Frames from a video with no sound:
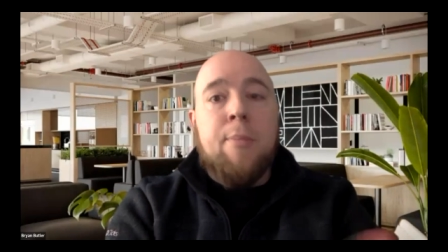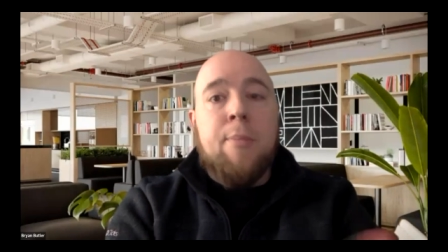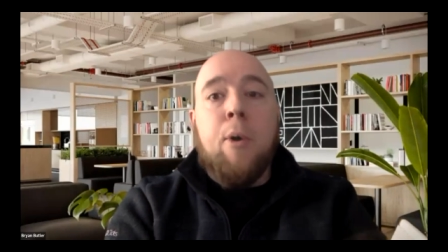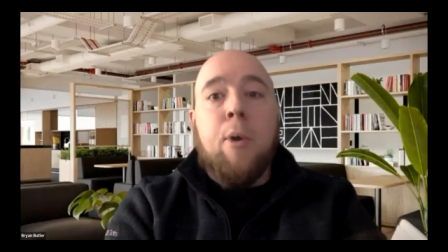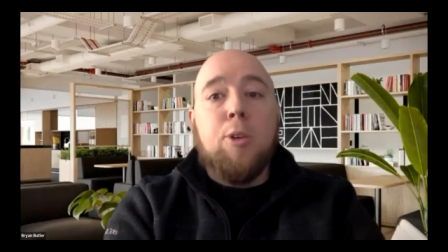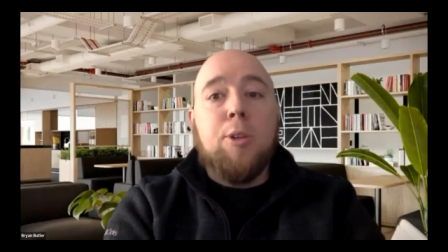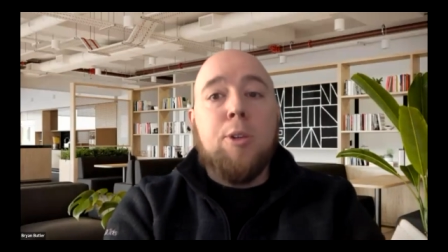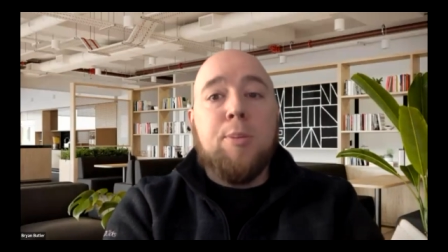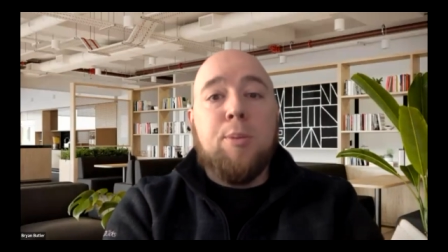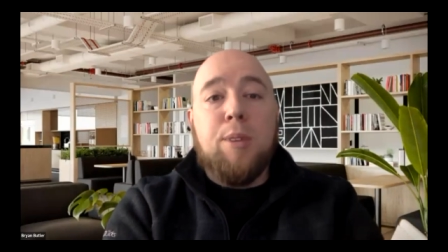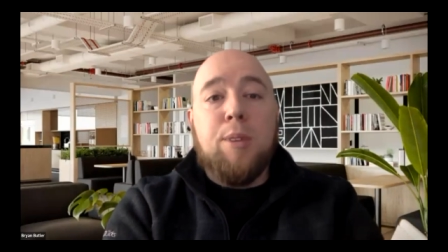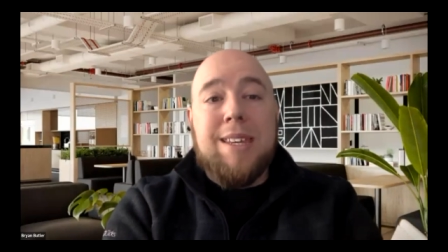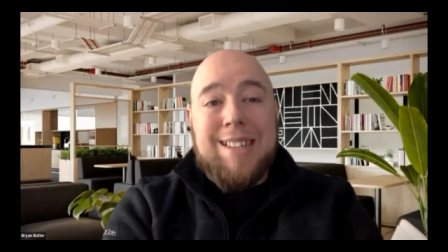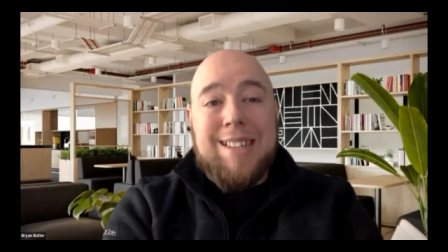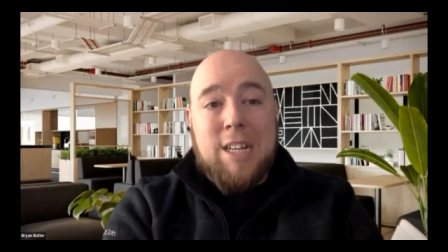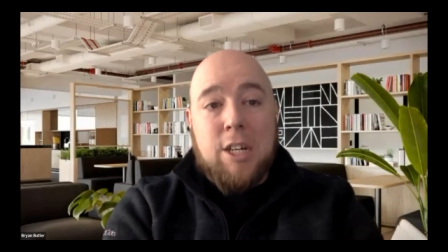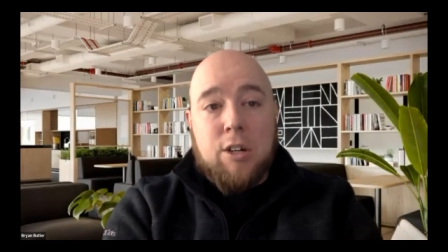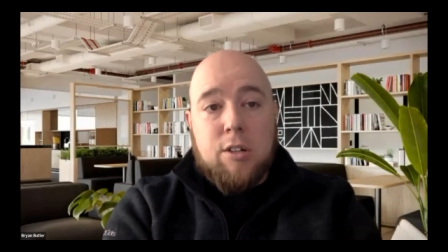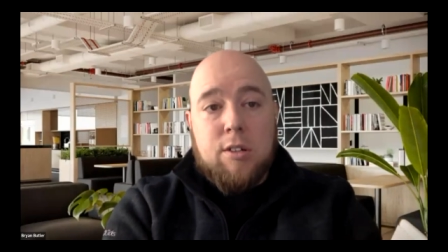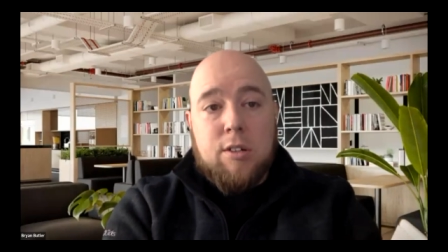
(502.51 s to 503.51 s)
for multiple
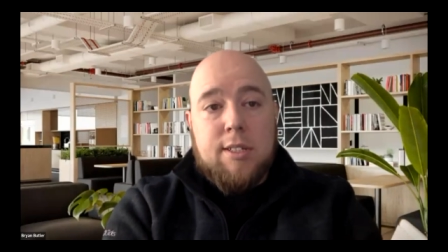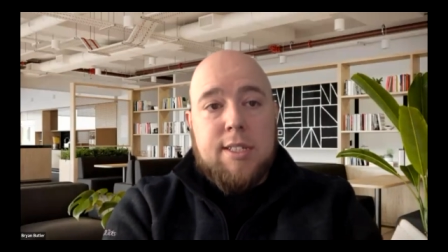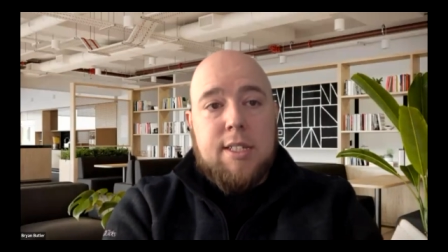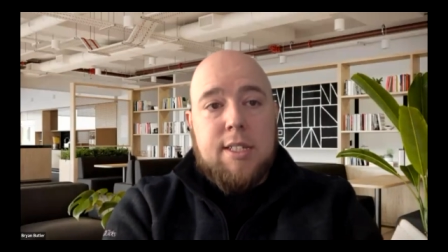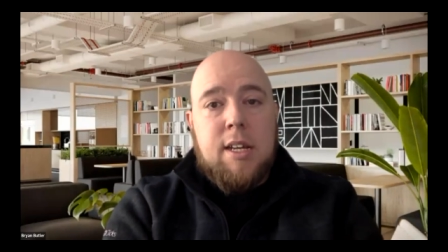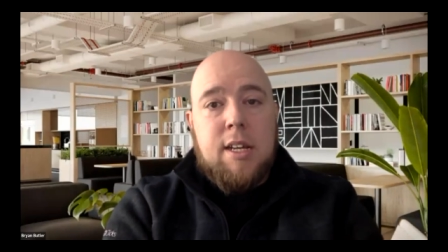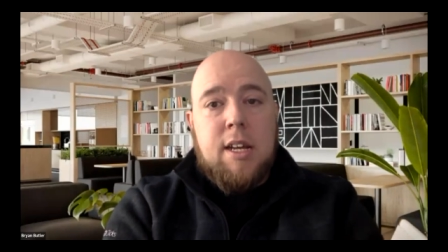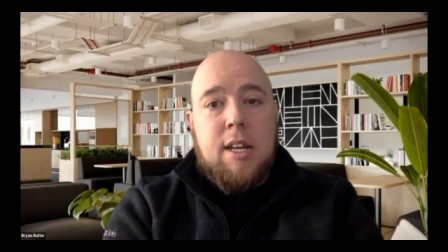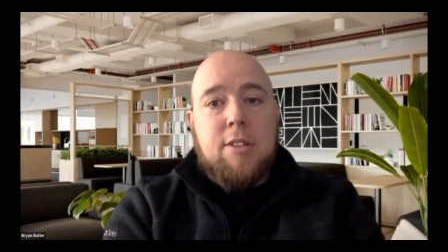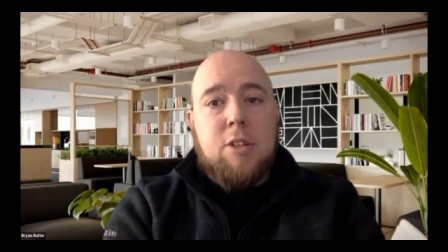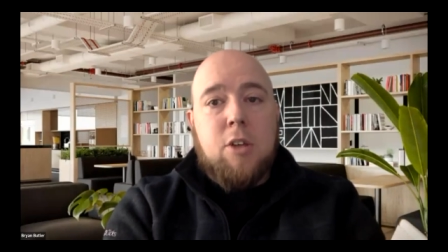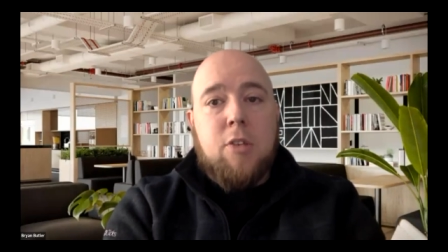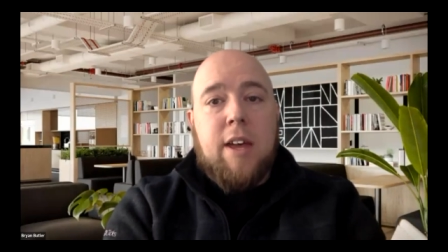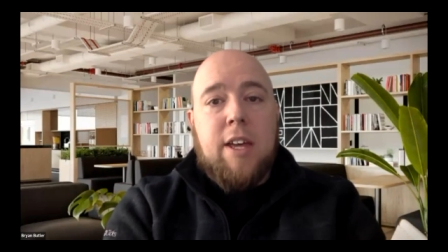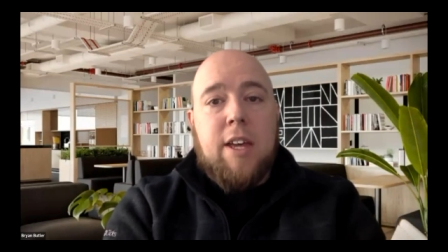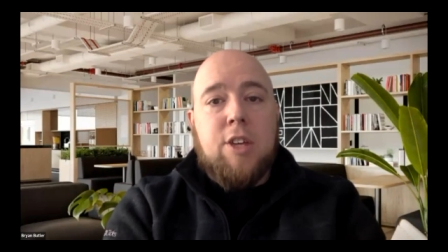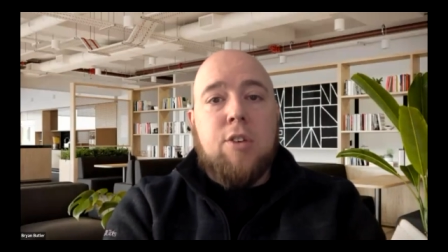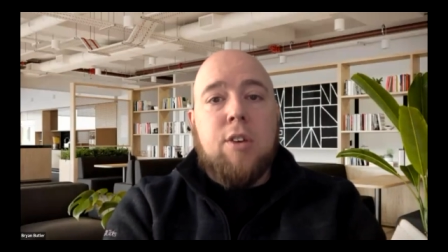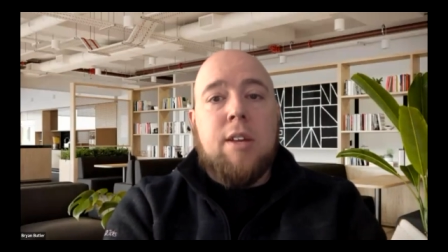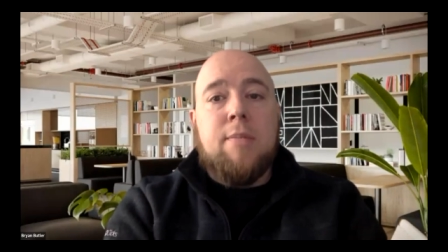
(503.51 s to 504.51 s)
years
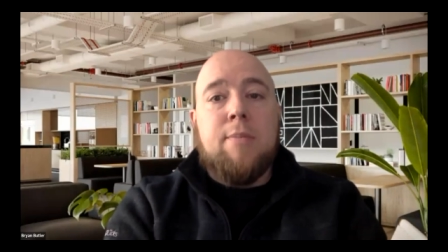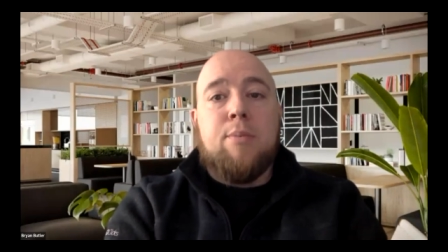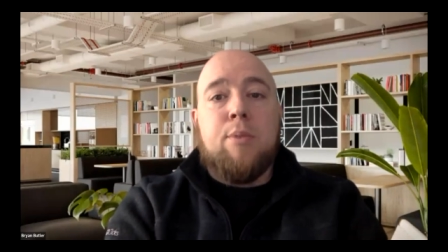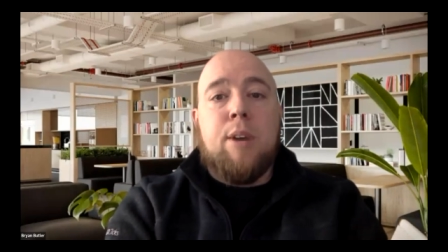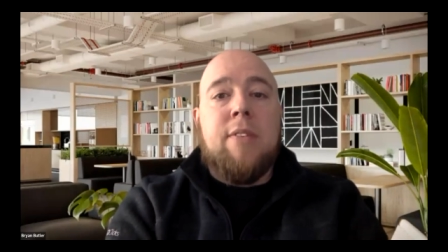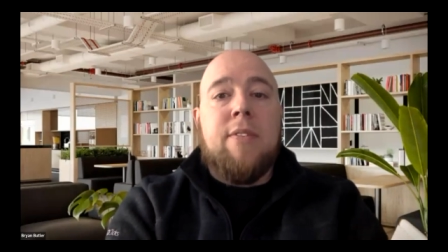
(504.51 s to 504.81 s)
so that you can